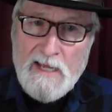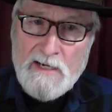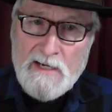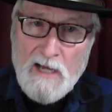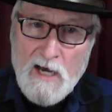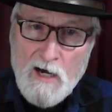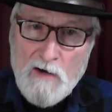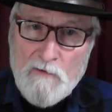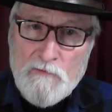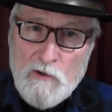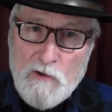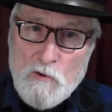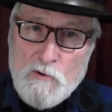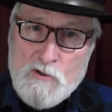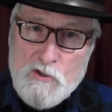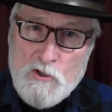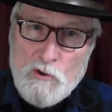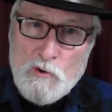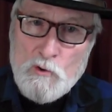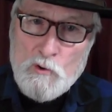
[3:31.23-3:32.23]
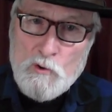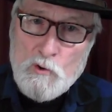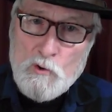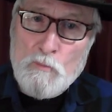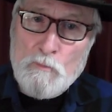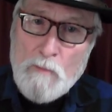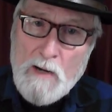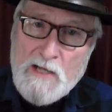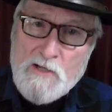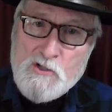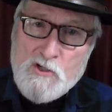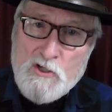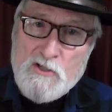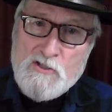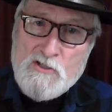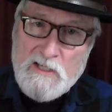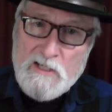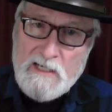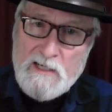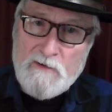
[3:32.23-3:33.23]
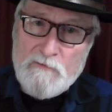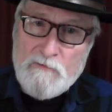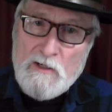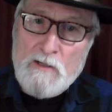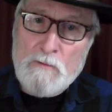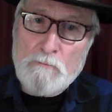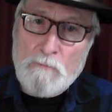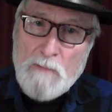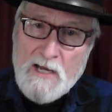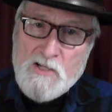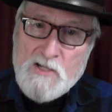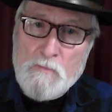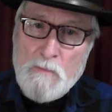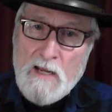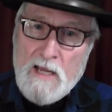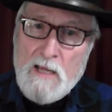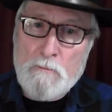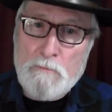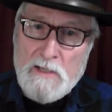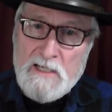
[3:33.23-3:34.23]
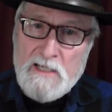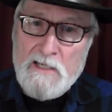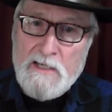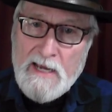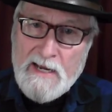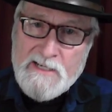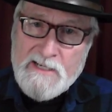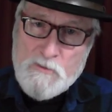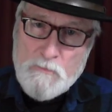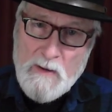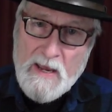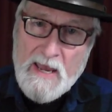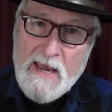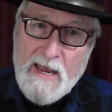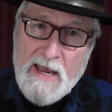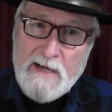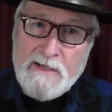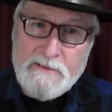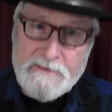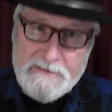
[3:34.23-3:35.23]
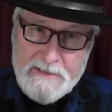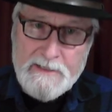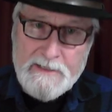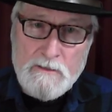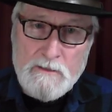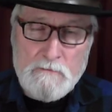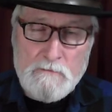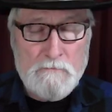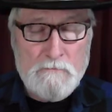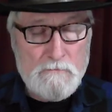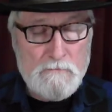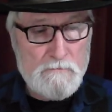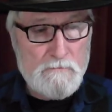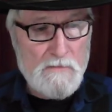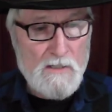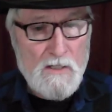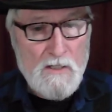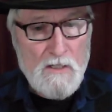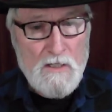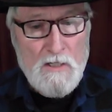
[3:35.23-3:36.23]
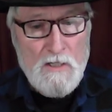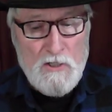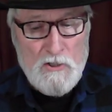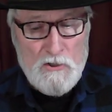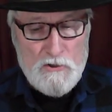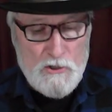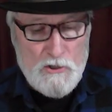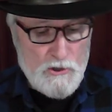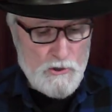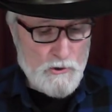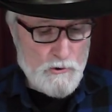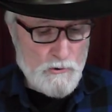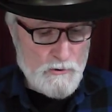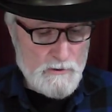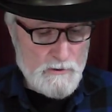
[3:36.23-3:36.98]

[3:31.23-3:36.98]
And of those to whom much is given, much may be expected. Whew.